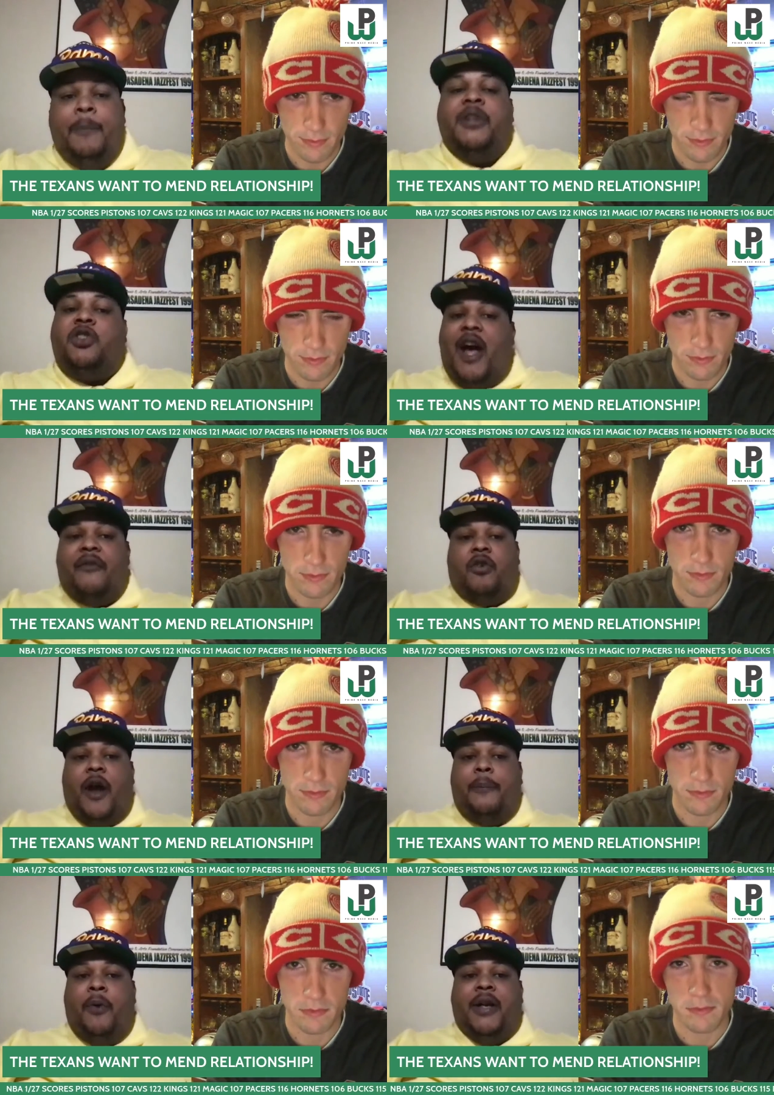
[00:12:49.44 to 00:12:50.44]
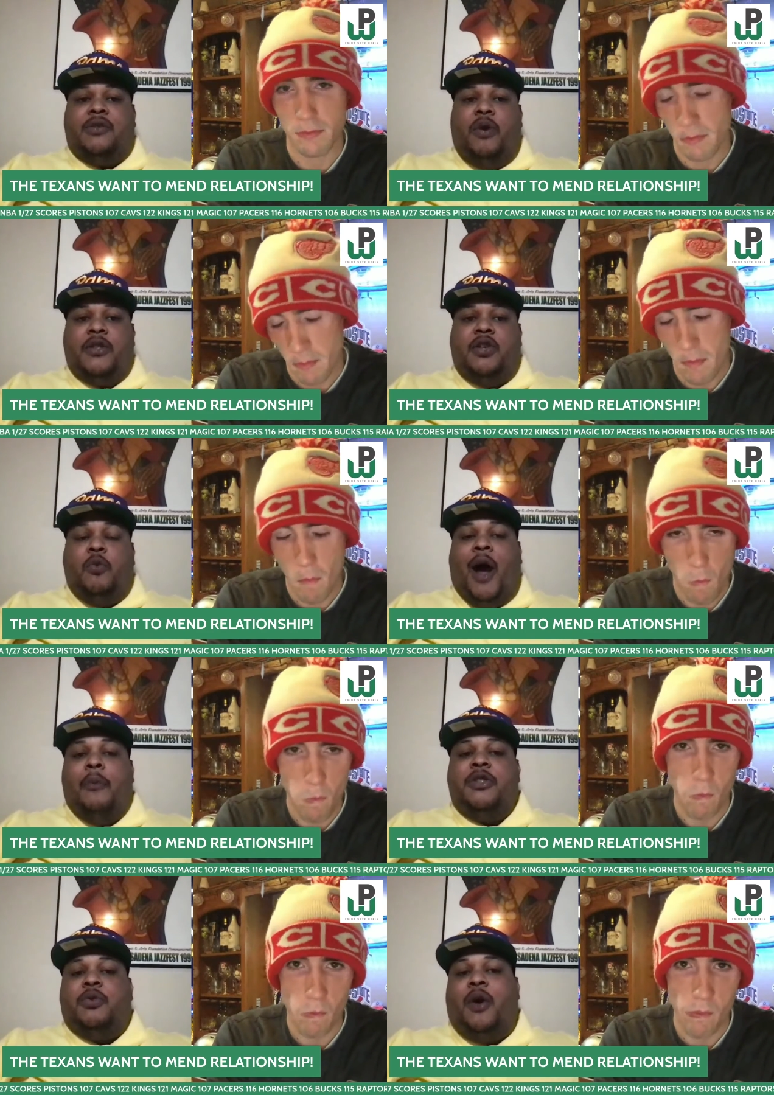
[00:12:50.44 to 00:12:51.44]
Speaker 1: but you have a great point as well too. Why
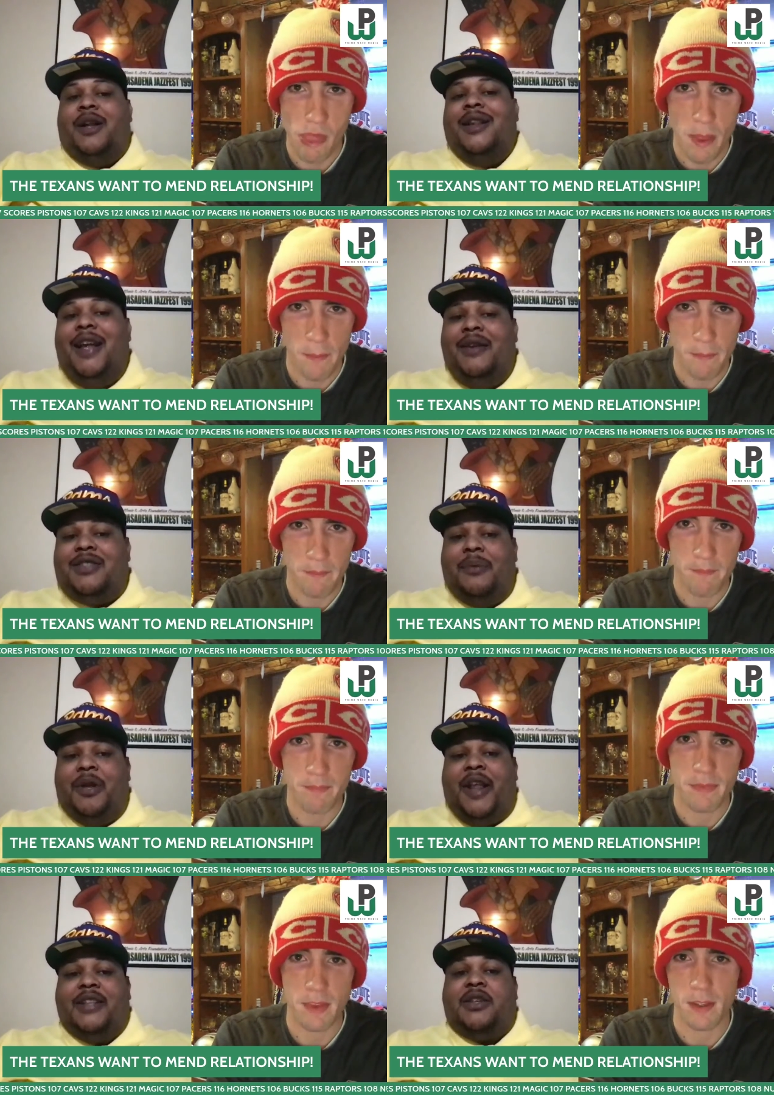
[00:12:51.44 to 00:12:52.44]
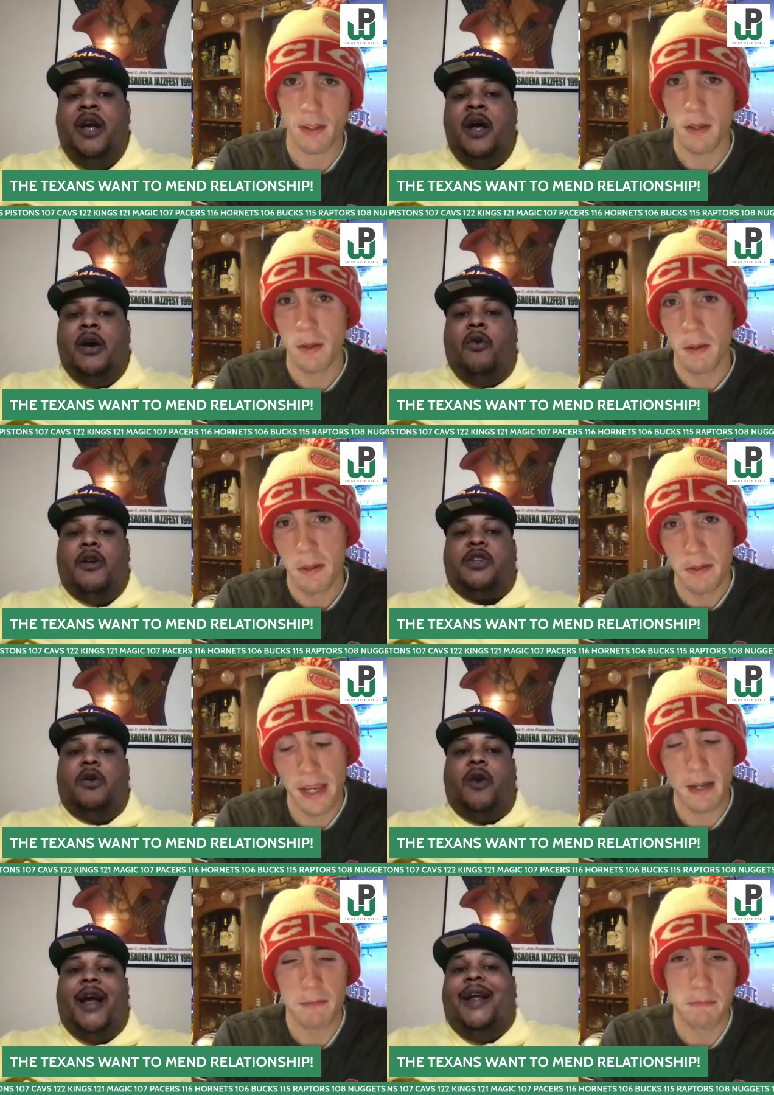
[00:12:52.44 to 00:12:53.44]
would you want to leave something that's going so yeah.
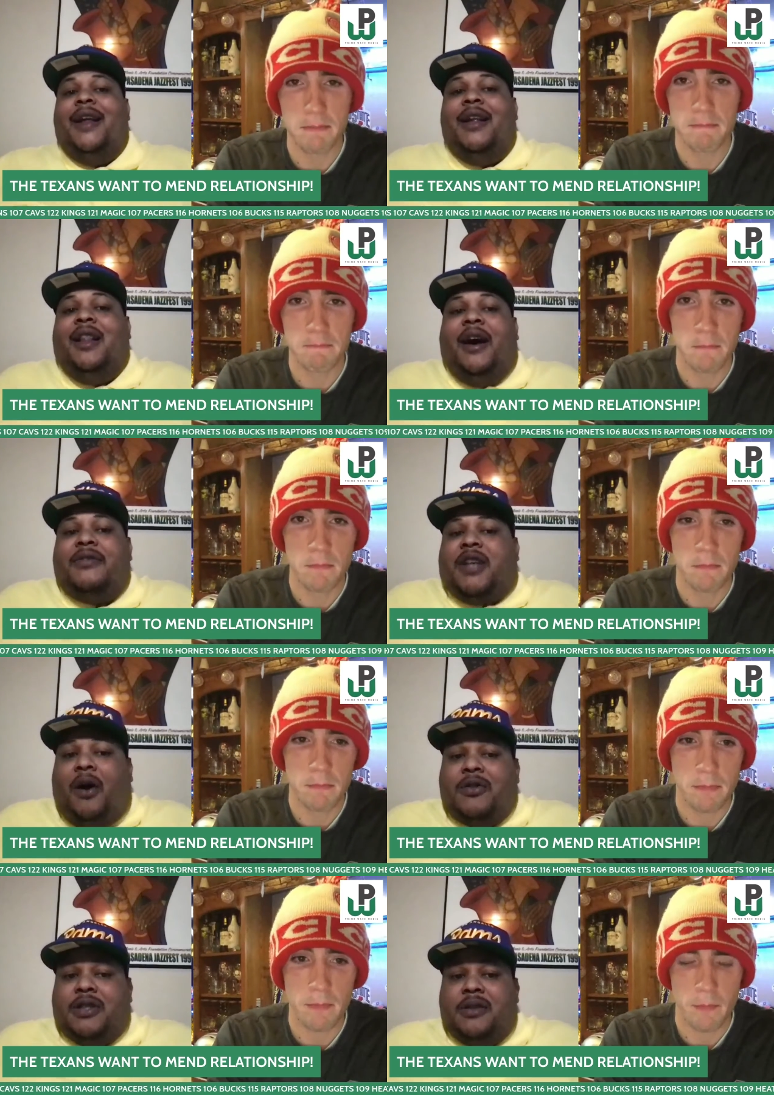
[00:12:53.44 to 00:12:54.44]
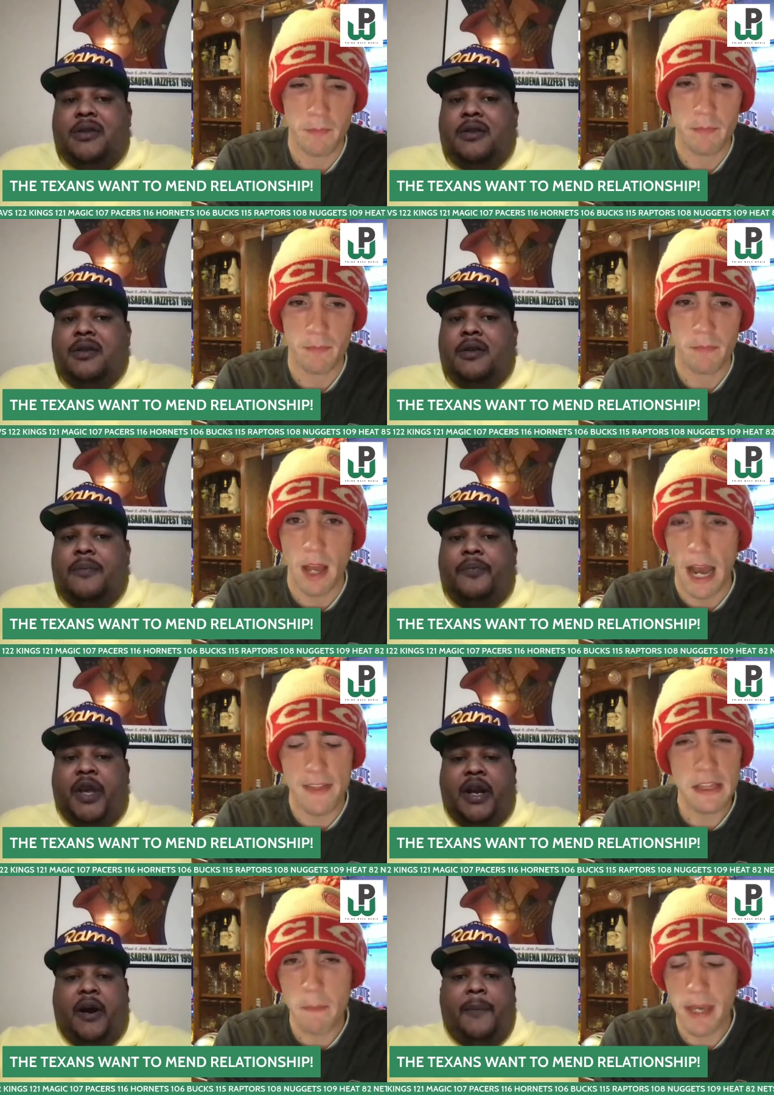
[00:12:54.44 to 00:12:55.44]
great? He loves coaching.
Speaker 2: I
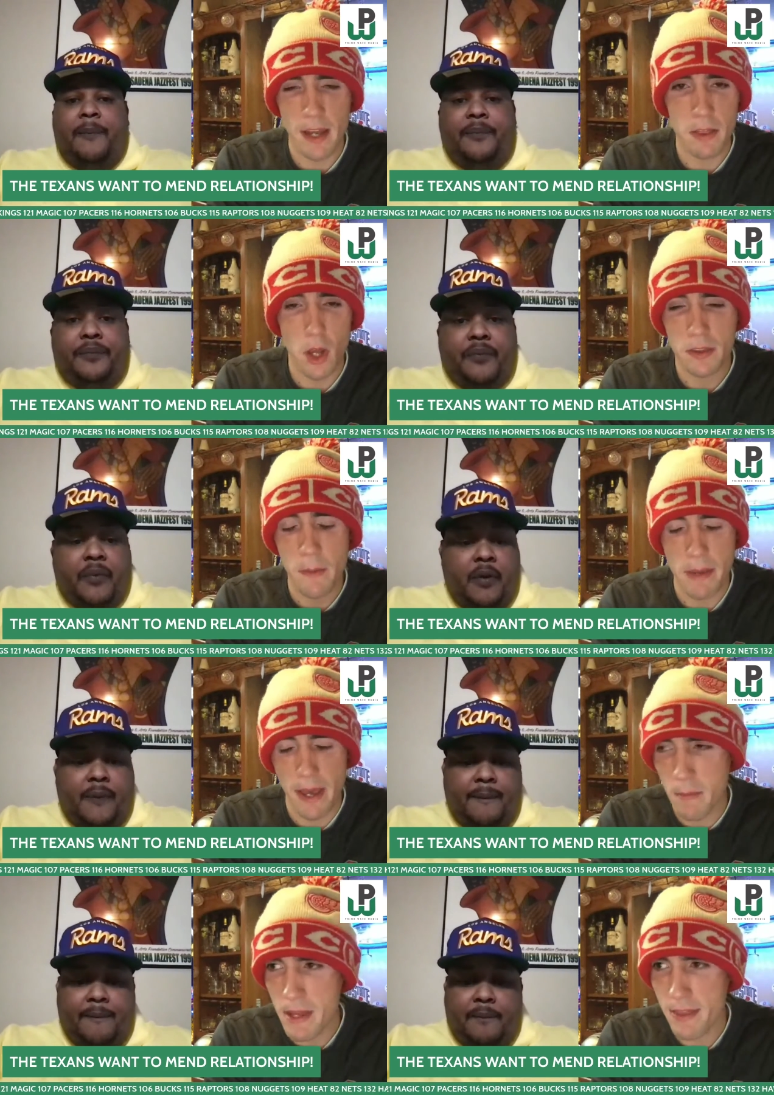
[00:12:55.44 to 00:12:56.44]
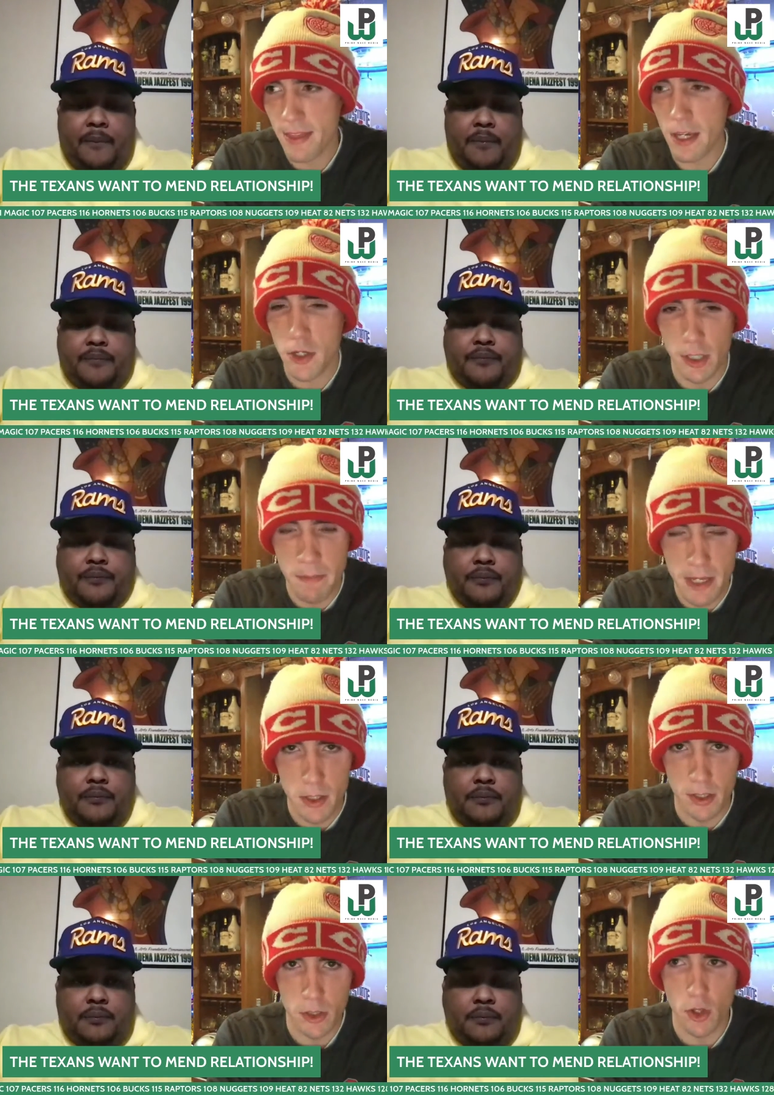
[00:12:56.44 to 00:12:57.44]
think you the know? look Bieniemy thing could be a
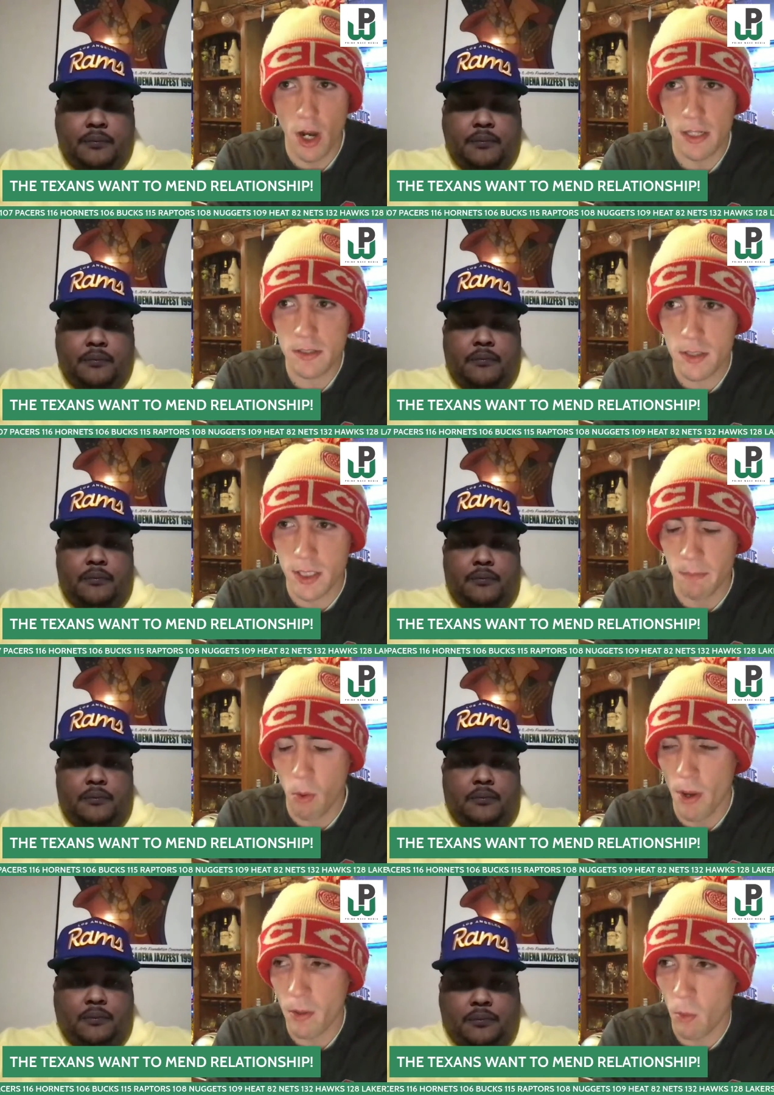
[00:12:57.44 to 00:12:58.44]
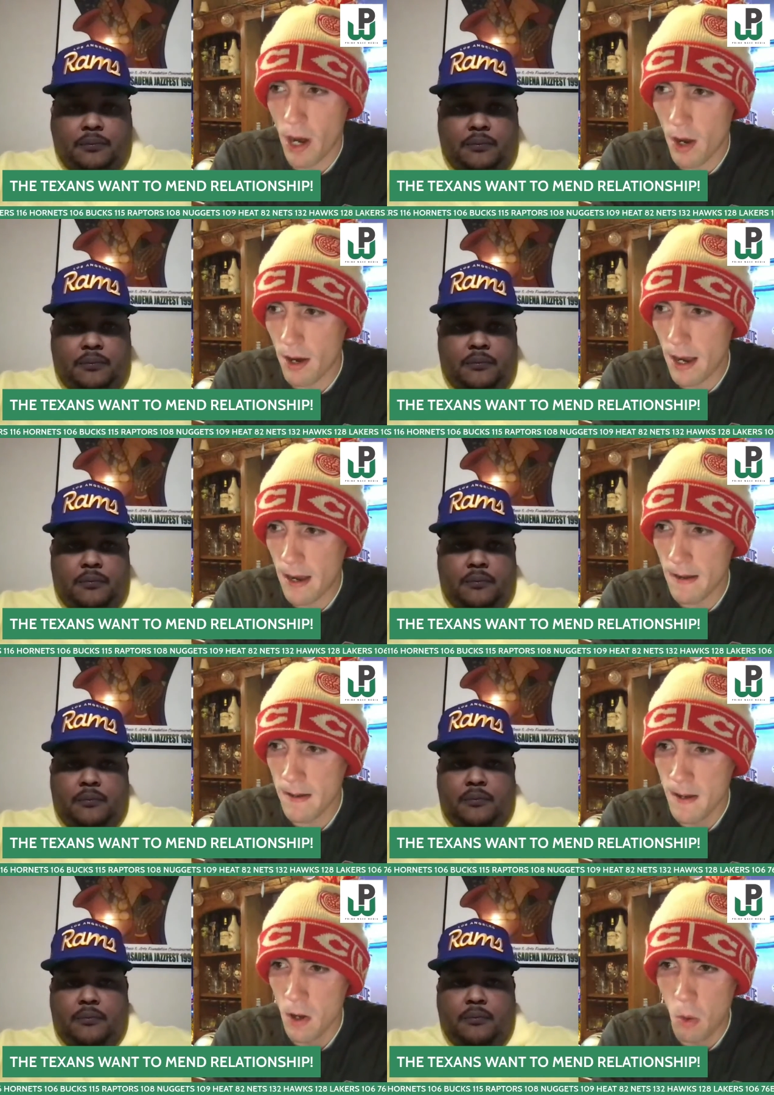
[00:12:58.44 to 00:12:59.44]
good thought to the point where uh
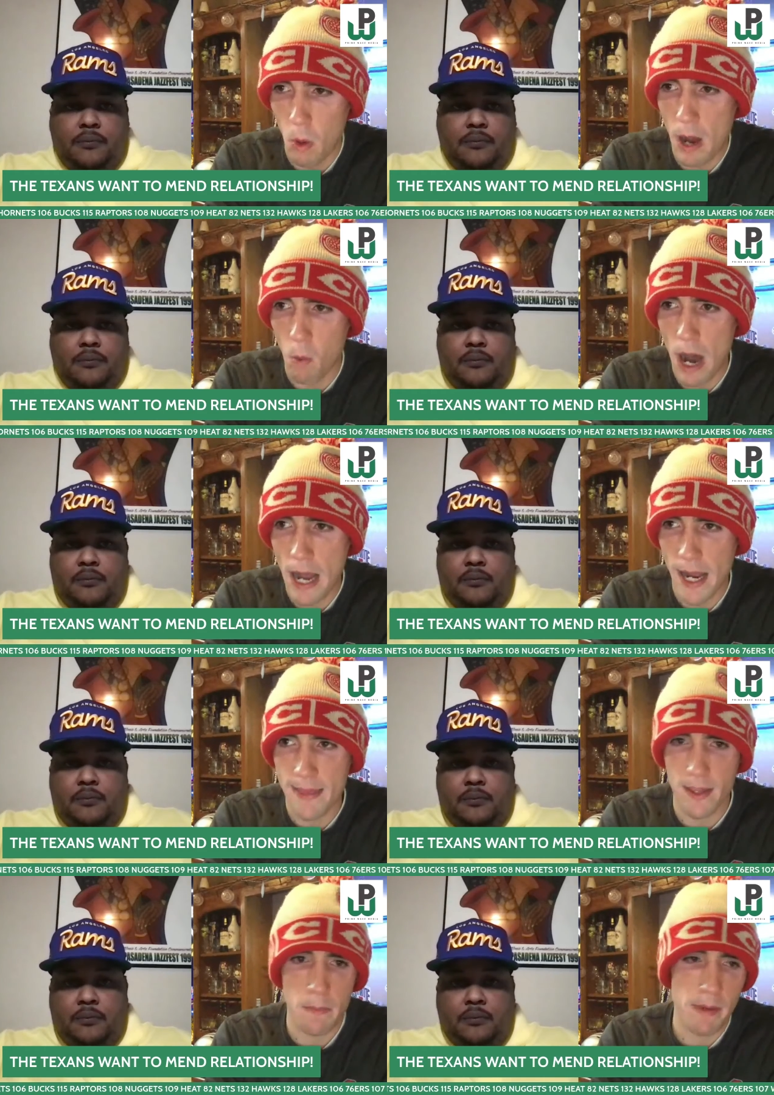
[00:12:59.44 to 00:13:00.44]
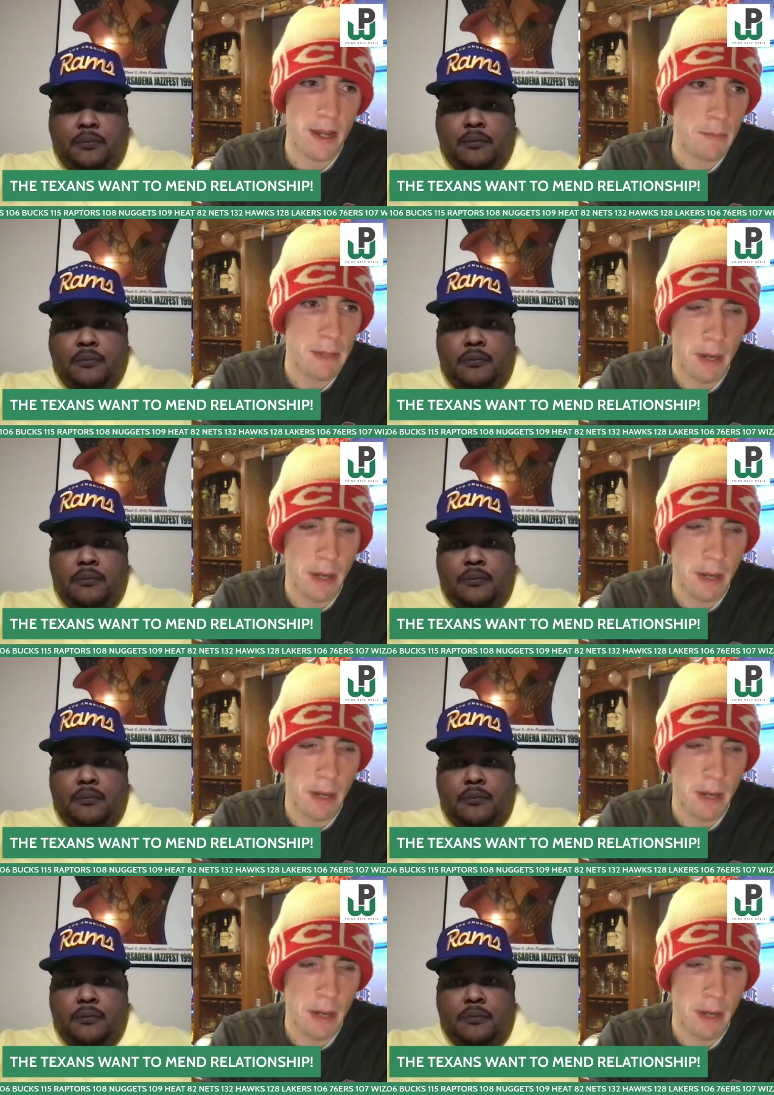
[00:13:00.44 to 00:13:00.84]
what why I think enemy